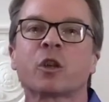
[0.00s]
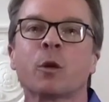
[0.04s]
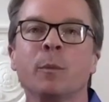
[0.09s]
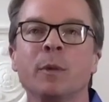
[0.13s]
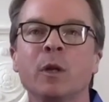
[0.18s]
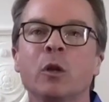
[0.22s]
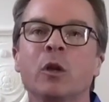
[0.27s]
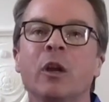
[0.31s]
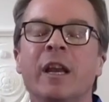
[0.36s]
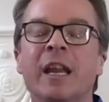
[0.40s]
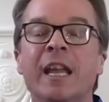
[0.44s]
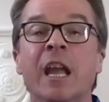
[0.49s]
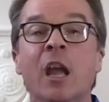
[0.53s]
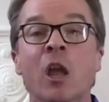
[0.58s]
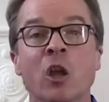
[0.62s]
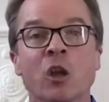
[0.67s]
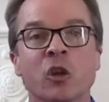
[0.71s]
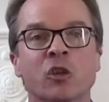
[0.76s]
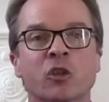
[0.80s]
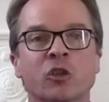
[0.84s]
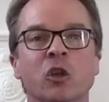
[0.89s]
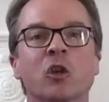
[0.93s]
community,
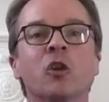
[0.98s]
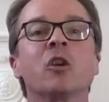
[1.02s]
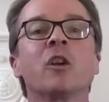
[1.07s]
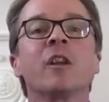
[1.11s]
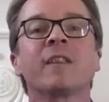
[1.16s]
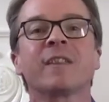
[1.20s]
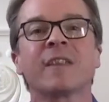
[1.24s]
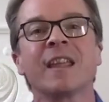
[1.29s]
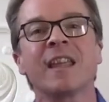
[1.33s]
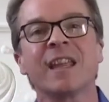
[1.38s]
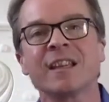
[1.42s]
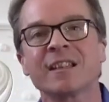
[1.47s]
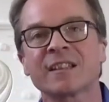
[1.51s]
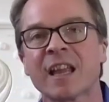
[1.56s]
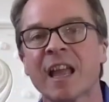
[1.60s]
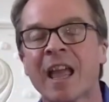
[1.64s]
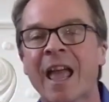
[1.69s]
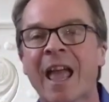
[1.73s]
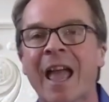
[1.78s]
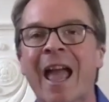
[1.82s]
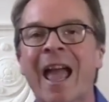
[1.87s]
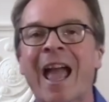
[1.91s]
certain things
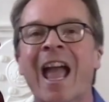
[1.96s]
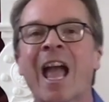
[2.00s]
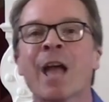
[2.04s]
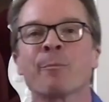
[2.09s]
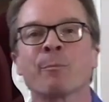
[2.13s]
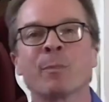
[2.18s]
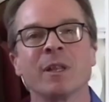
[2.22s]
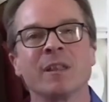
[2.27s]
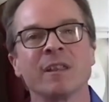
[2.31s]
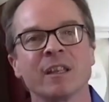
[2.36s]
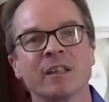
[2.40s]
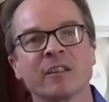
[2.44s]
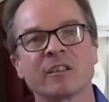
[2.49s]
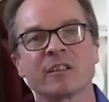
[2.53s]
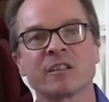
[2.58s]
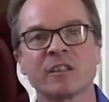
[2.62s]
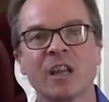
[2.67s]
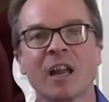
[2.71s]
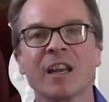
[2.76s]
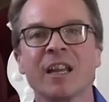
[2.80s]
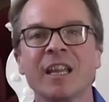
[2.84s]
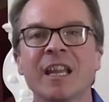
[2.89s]
happen that
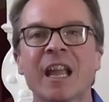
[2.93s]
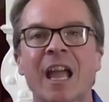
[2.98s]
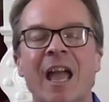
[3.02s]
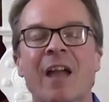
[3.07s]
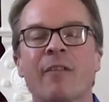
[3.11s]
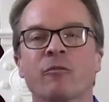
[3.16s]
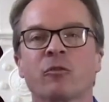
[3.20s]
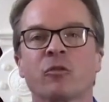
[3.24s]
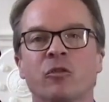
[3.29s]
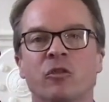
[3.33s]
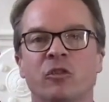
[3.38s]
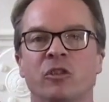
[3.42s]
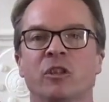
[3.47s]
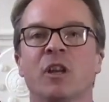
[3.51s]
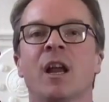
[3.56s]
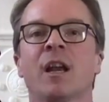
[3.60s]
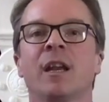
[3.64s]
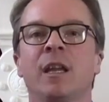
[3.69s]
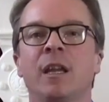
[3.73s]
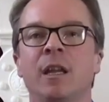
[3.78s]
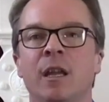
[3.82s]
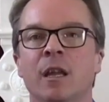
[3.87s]
study after
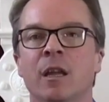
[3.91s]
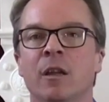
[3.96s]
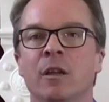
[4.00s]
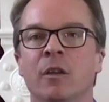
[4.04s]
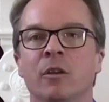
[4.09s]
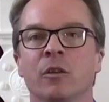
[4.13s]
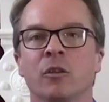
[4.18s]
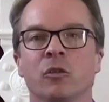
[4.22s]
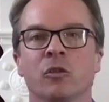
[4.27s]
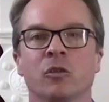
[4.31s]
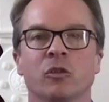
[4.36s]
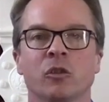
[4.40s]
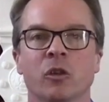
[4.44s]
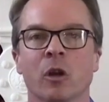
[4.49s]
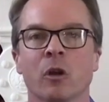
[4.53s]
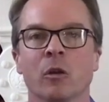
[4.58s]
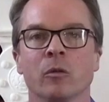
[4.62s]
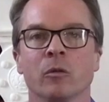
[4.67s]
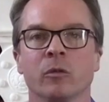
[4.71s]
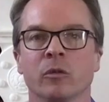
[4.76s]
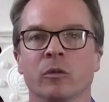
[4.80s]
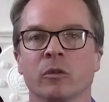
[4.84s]
study
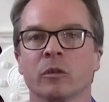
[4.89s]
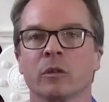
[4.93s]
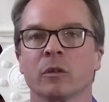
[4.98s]
shows.